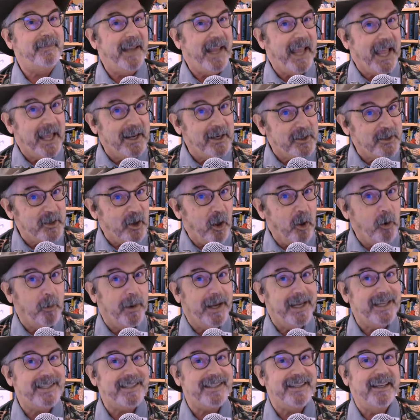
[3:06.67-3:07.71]
And as
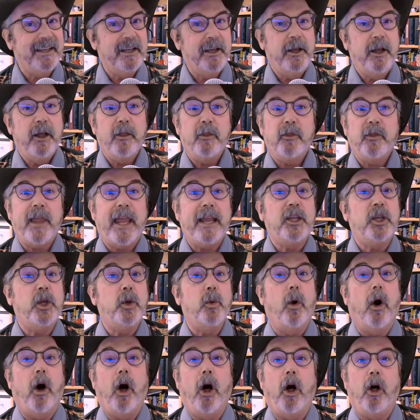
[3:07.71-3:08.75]
always, thank you
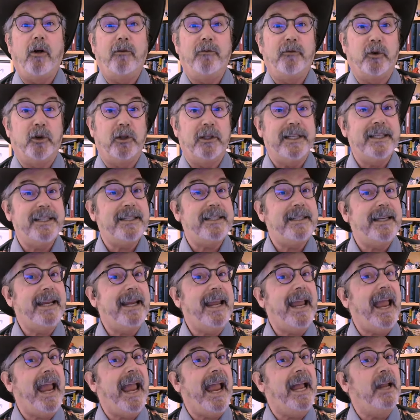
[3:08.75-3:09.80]
all for
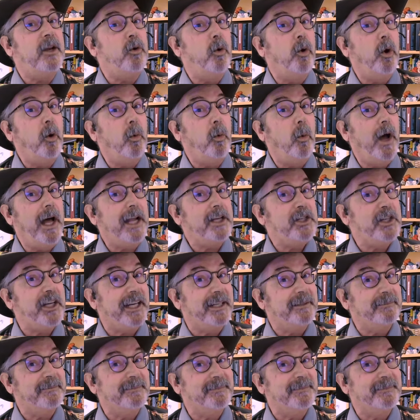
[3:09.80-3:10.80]
listening and or watching.